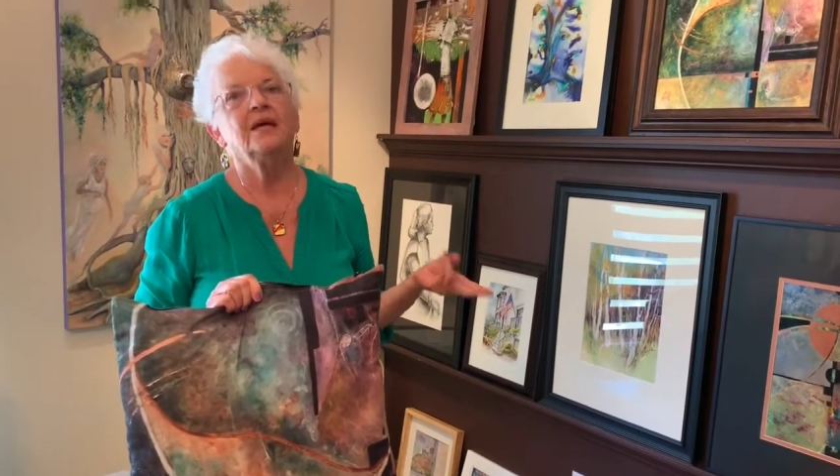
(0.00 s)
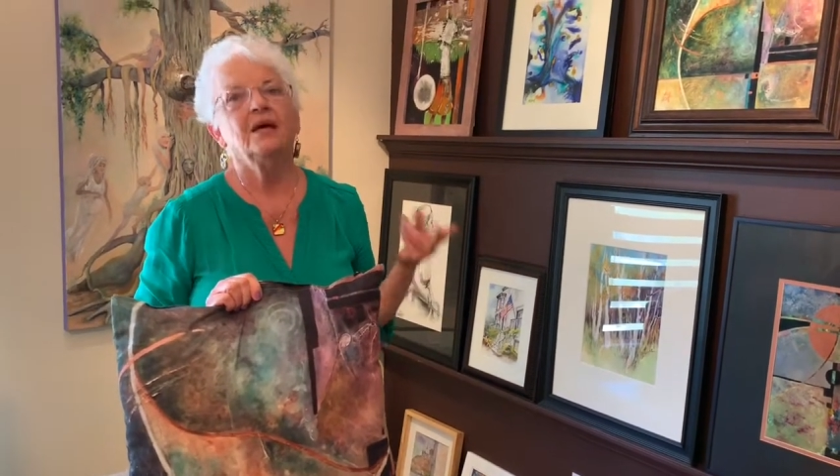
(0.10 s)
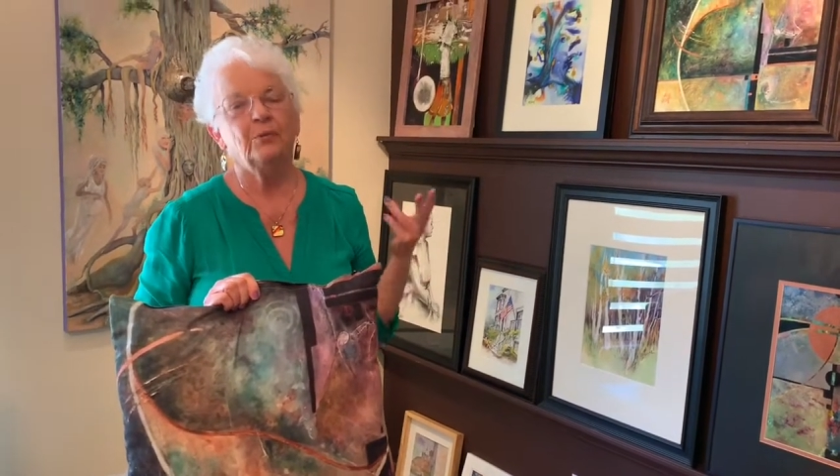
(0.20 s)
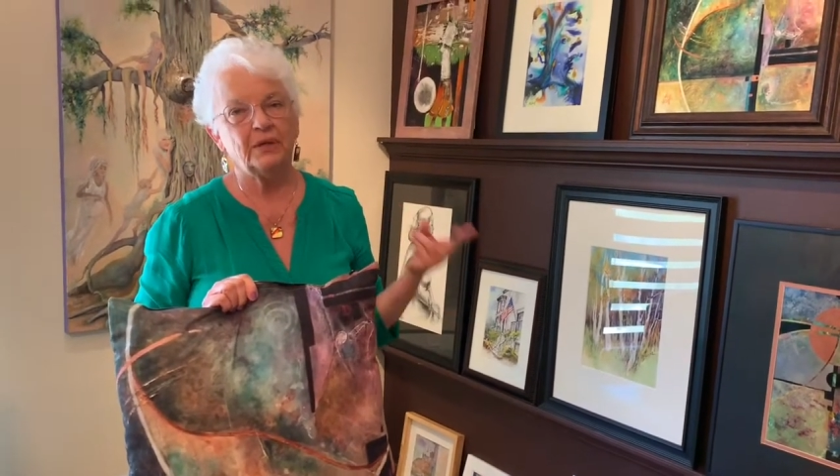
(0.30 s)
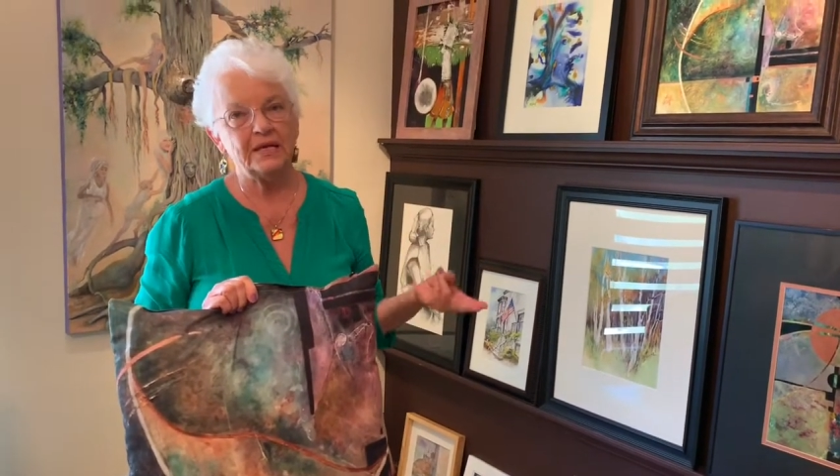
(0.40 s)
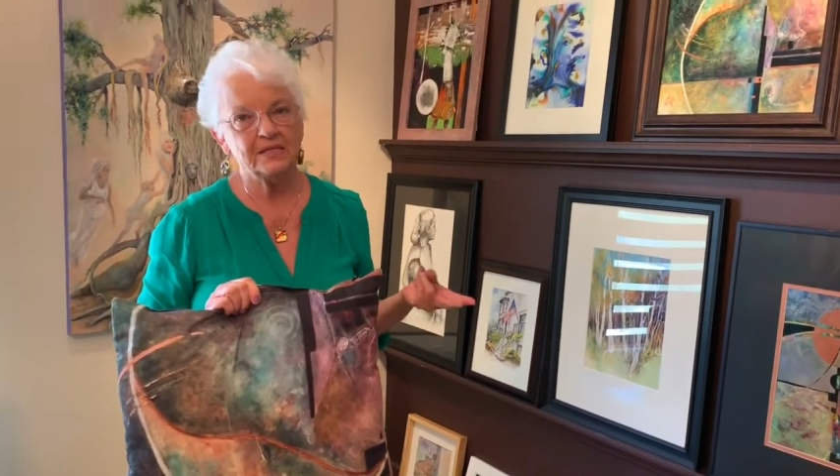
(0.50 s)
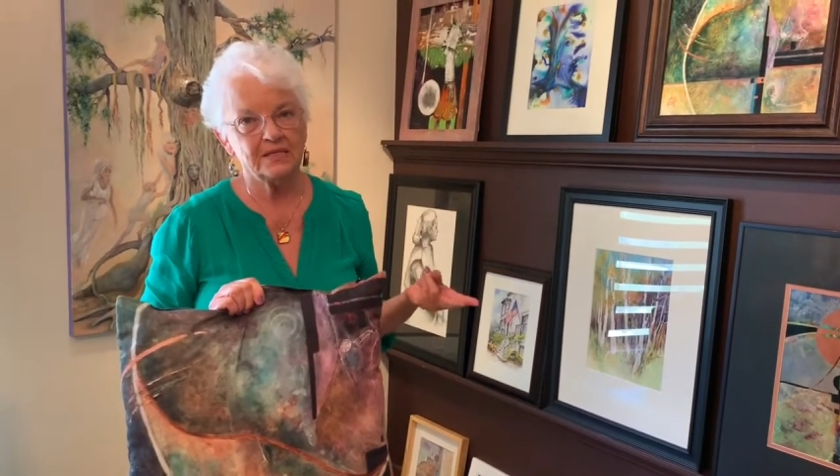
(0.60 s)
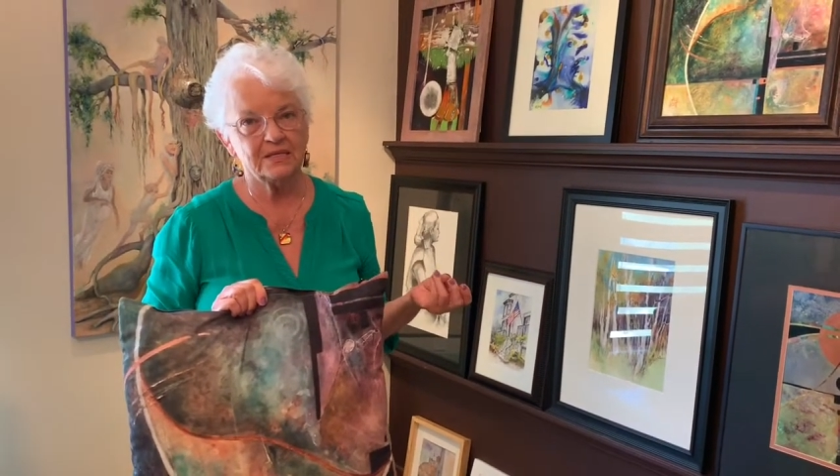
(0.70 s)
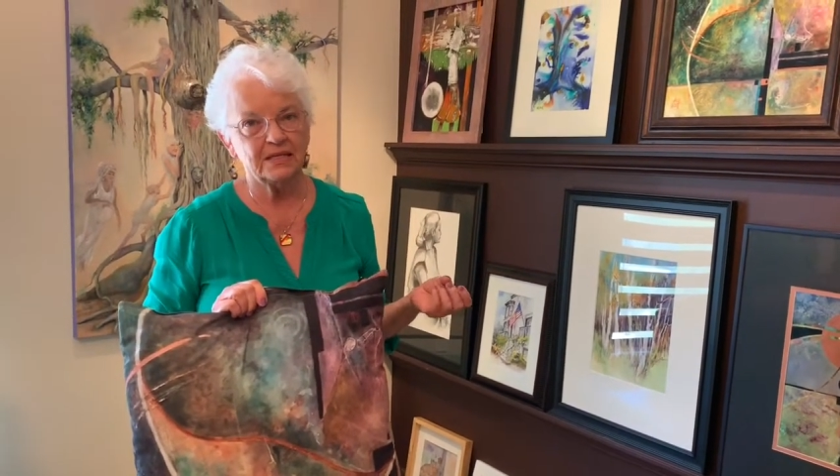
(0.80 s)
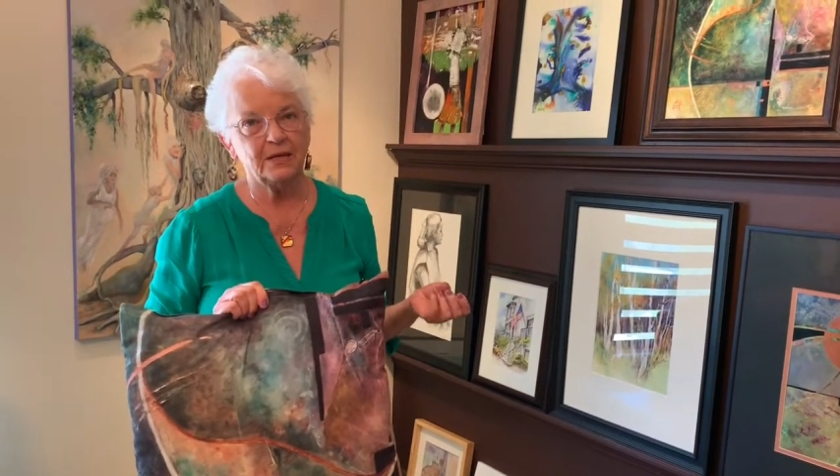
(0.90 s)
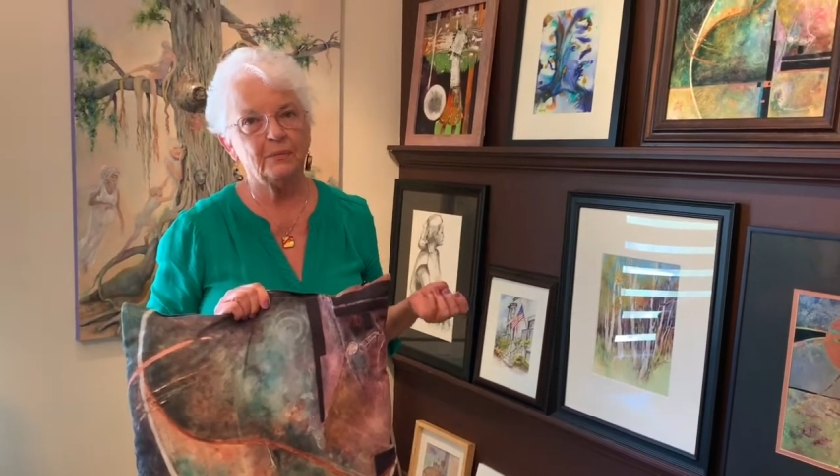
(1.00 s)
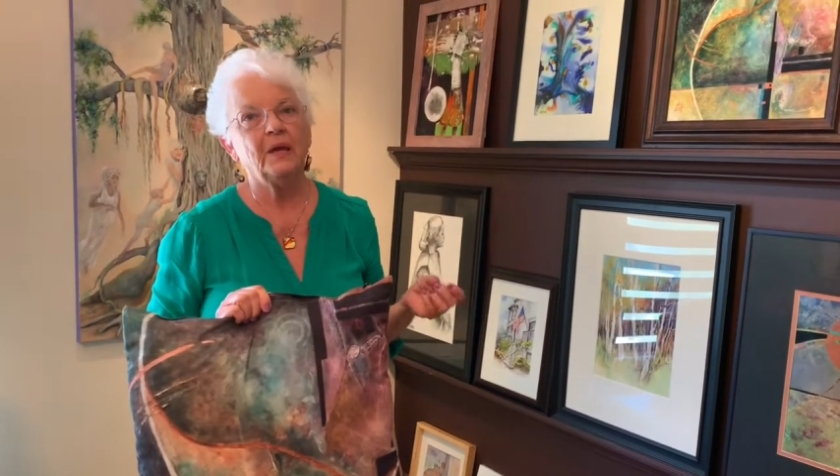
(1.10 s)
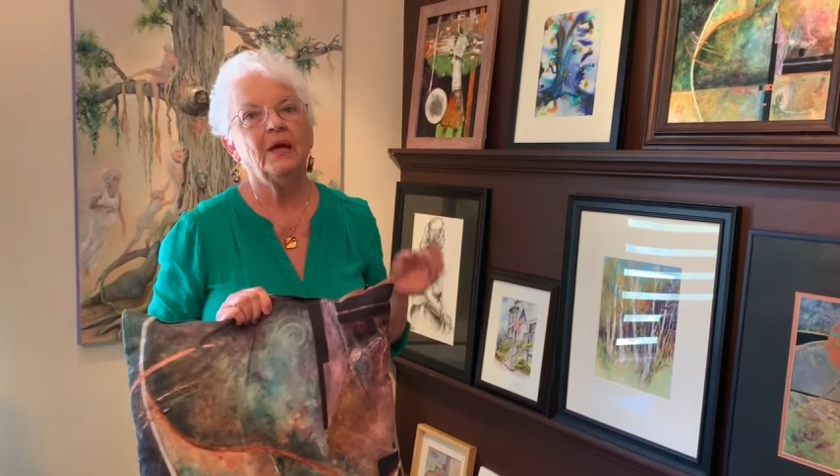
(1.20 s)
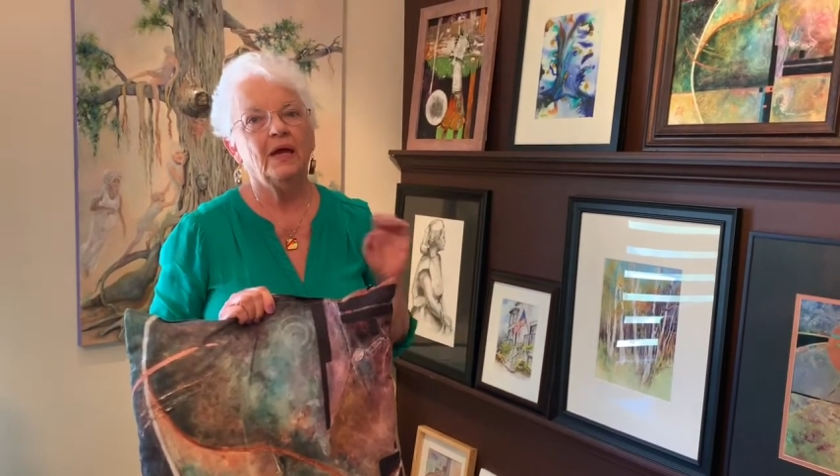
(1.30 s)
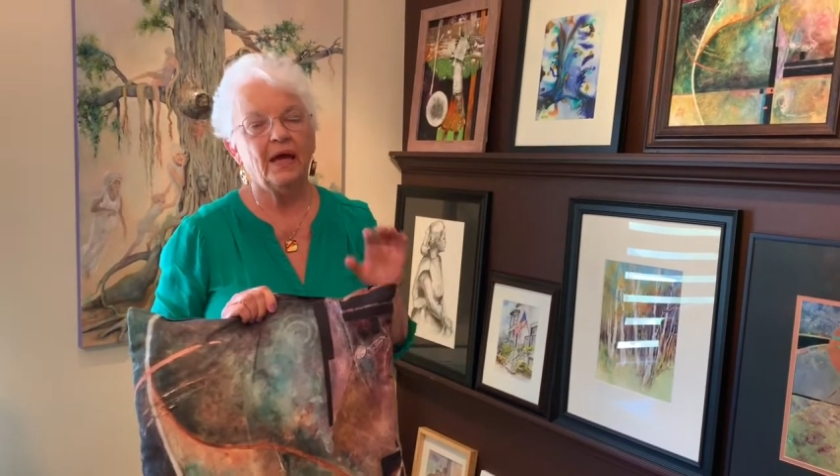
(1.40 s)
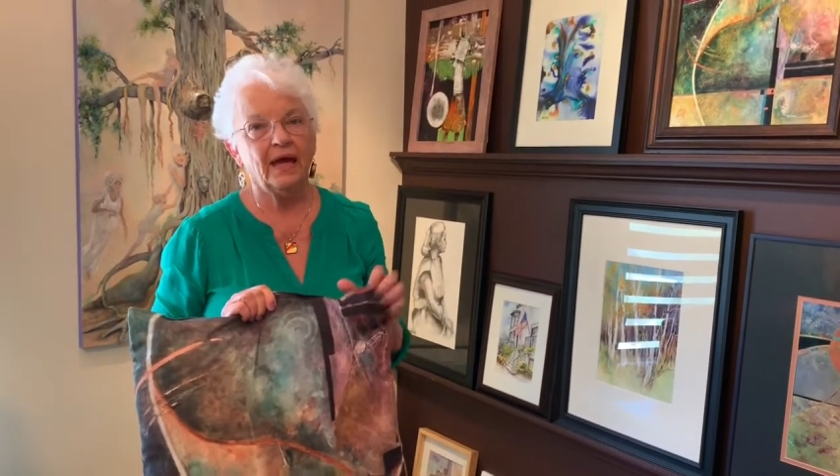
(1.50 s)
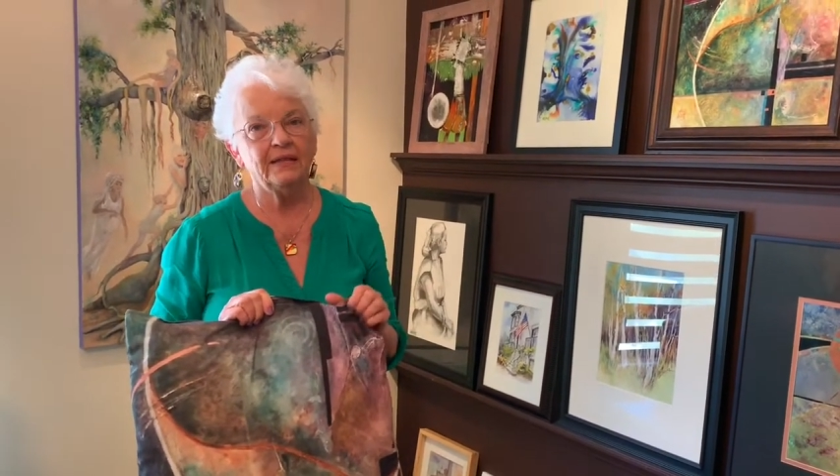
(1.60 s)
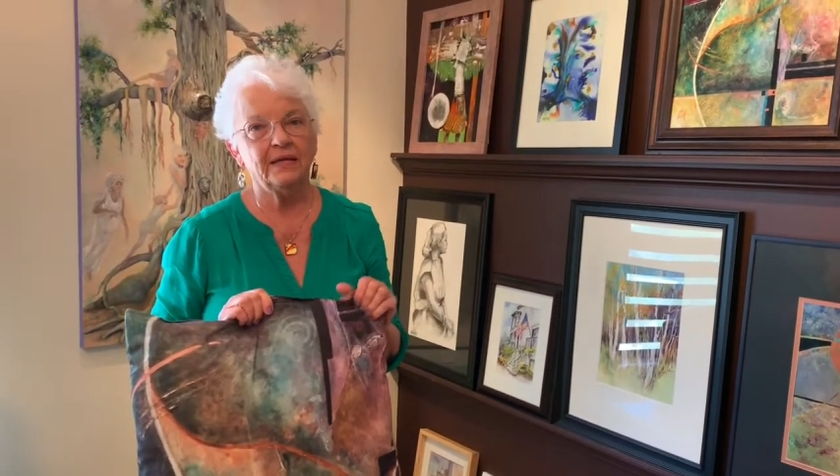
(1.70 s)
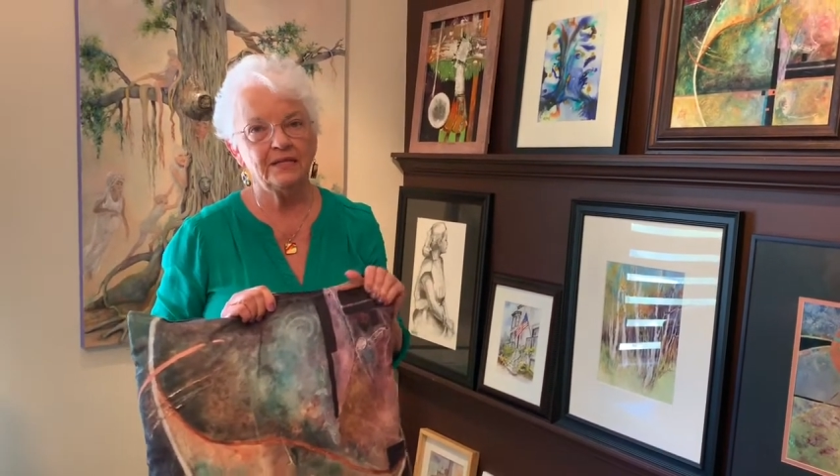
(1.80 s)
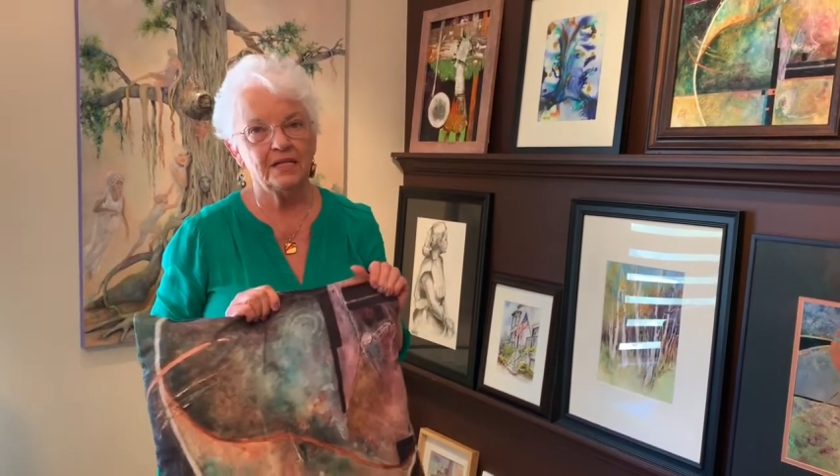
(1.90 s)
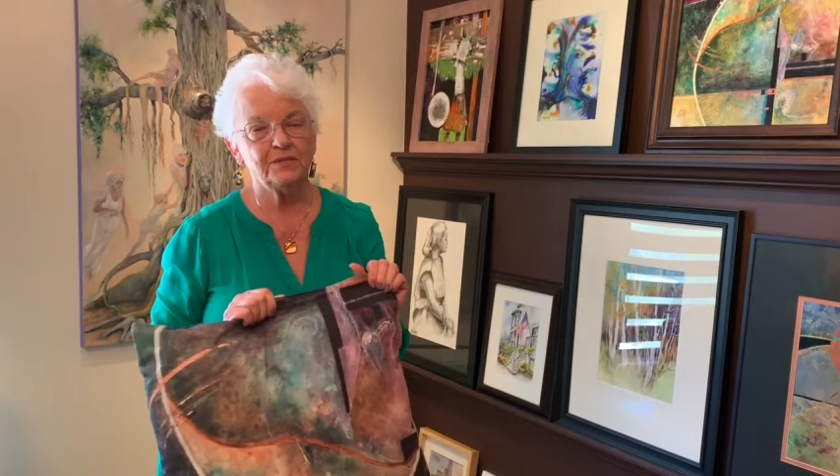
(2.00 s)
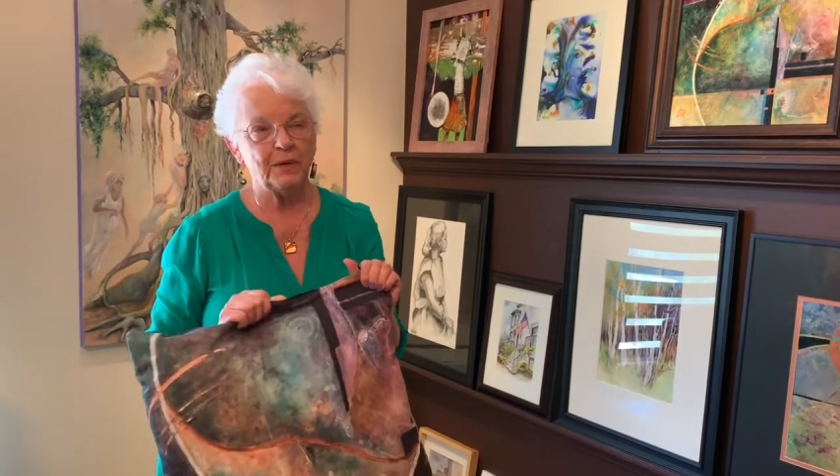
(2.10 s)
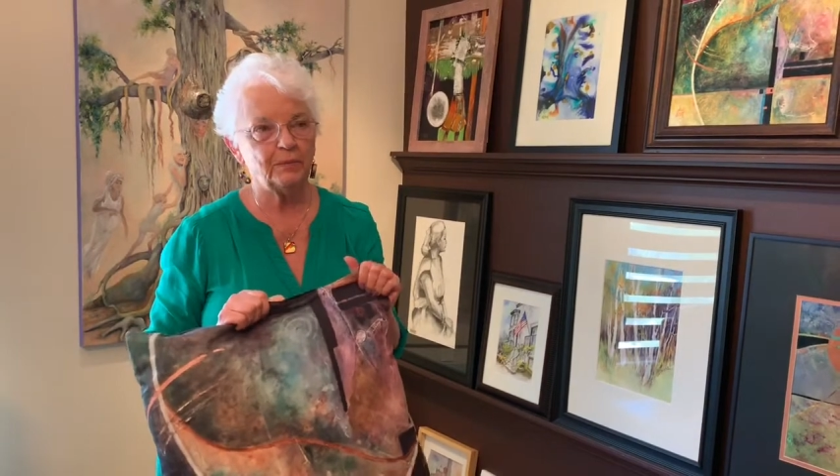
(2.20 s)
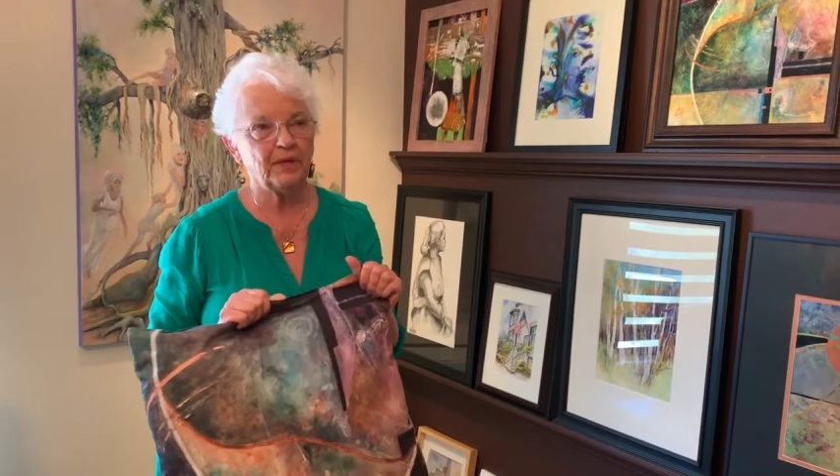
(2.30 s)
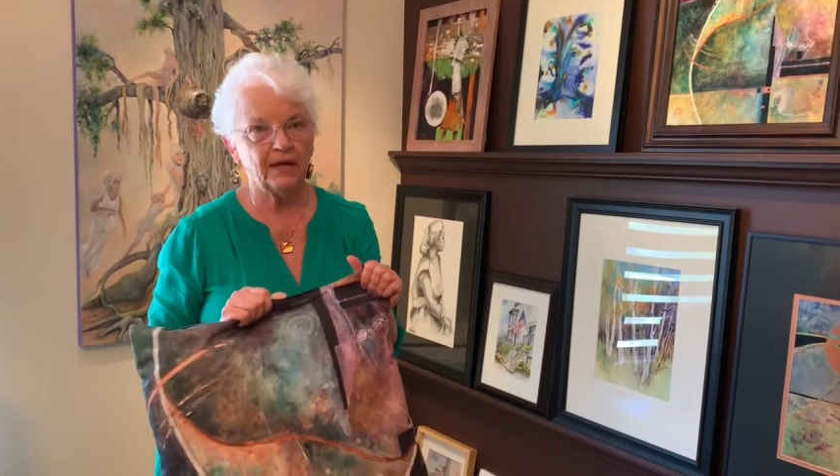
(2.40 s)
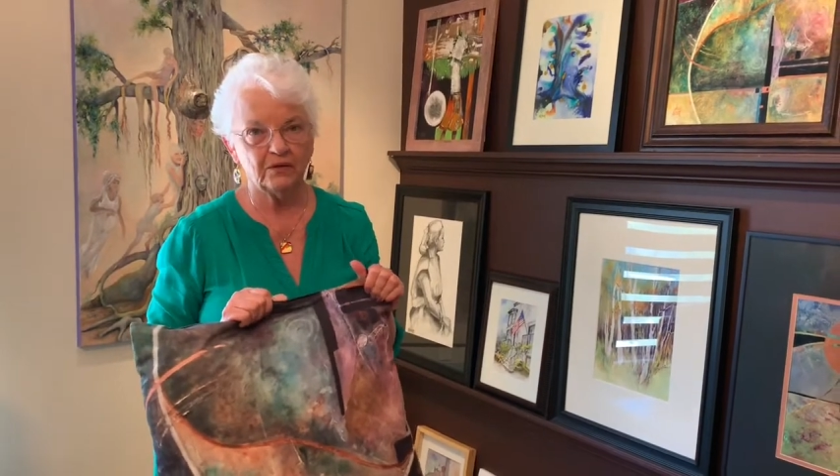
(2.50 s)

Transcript: a place to sleep and they teach people how